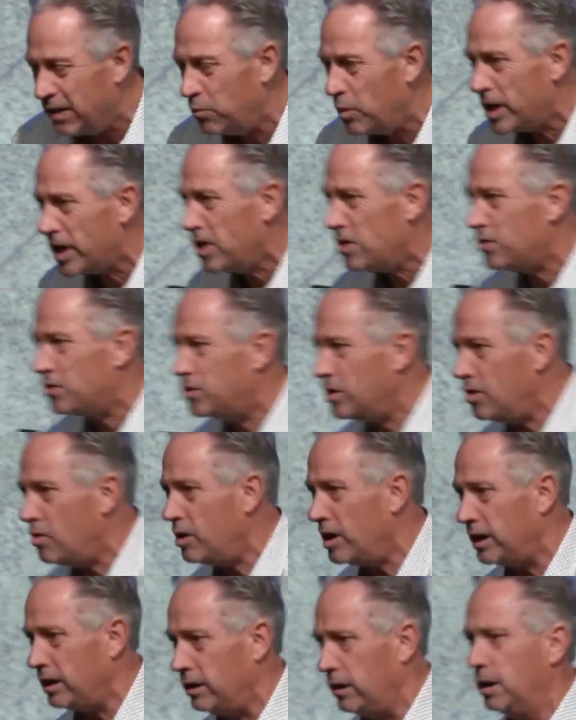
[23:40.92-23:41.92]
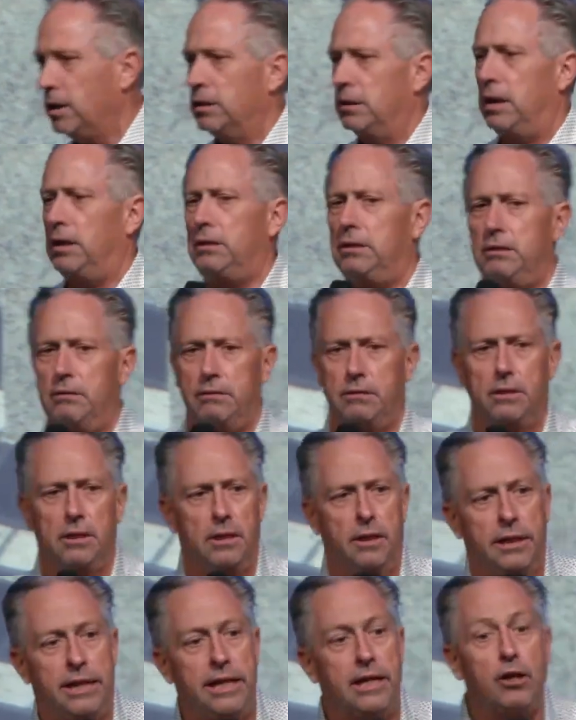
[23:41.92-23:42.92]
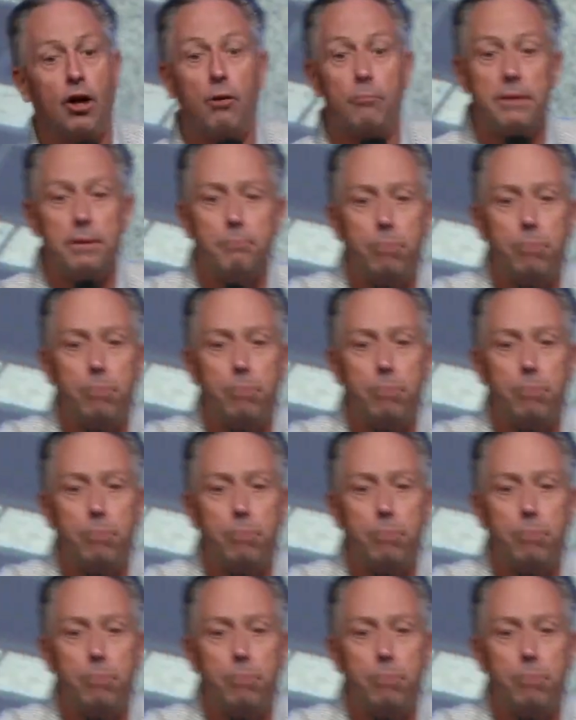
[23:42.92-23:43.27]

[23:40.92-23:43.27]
what are you doing? Oh, he called me